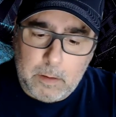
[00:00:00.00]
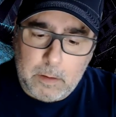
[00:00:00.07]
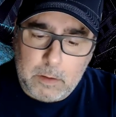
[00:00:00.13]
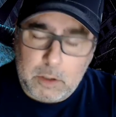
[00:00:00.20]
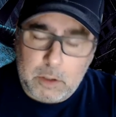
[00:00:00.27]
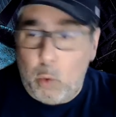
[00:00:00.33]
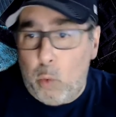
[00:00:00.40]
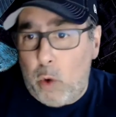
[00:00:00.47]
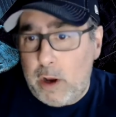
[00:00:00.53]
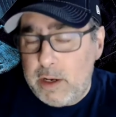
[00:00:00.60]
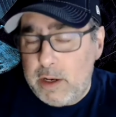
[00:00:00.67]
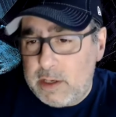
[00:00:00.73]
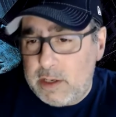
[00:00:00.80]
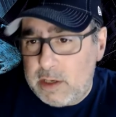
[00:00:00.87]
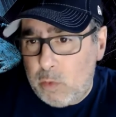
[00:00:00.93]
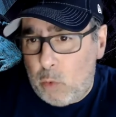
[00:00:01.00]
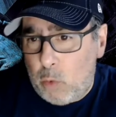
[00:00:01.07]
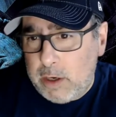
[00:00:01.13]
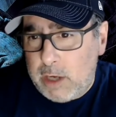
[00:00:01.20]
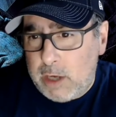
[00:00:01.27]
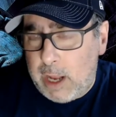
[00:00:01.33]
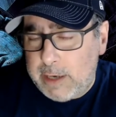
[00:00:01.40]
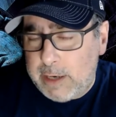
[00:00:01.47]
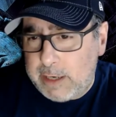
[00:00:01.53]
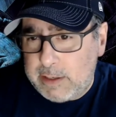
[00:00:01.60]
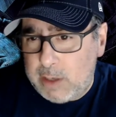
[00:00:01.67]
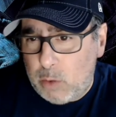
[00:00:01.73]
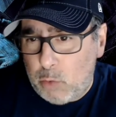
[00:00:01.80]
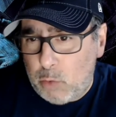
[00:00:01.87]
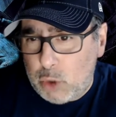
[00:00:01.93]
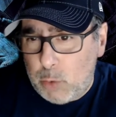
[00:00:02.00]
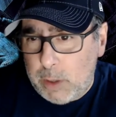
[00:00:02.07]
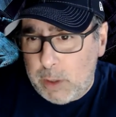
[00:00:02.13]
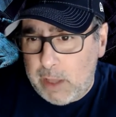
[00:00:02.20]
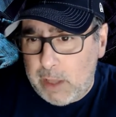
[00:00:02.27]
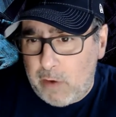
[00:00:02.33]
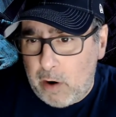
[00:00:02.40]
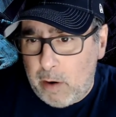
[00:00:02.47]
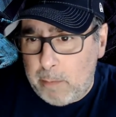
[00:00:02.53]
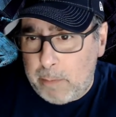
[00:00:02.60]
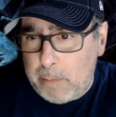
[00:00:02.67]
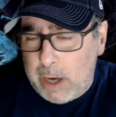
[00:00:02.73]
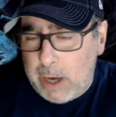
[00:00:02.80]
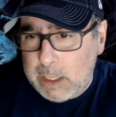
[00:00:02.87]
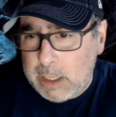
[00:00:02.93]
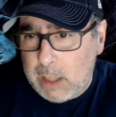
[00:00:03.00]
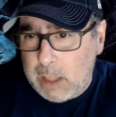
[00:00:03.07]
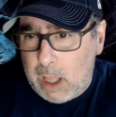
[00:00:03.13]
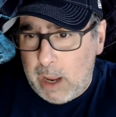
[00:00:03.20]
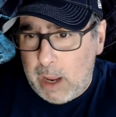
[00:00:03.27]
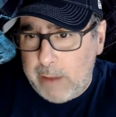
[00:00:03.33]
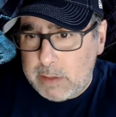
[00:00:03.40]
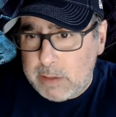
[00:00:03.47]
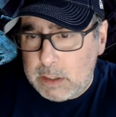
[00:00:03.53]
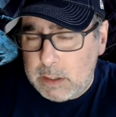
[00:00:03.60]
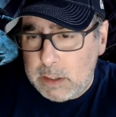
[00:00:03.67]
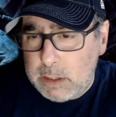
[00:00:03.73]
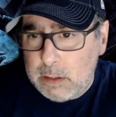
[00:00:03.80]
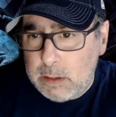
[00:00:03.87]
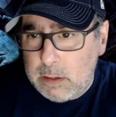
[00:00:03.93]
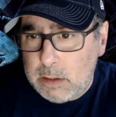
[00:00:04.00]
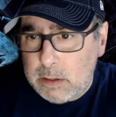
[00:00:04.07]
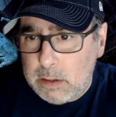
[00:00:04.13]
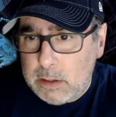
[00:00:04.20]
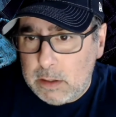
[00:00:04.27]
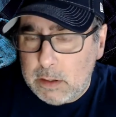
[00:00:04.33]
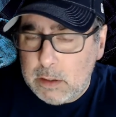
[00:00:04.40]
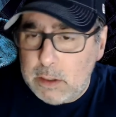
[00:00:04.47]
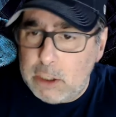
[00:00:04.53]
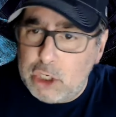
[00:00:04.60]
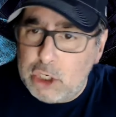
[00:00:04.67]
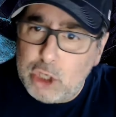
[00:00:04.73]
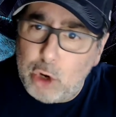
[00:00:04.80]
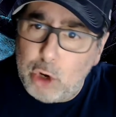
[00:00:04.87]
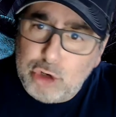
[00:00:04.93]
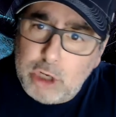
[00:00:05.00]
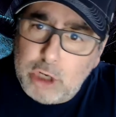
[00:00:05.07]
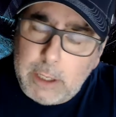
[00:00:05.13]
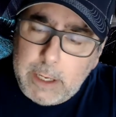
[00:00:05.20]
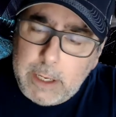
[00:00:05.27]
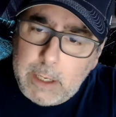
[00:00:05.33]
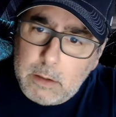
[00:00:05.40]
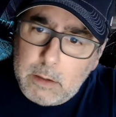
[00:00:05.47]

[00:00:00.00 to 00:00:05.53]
So one context in which we live our embodied lives is socially,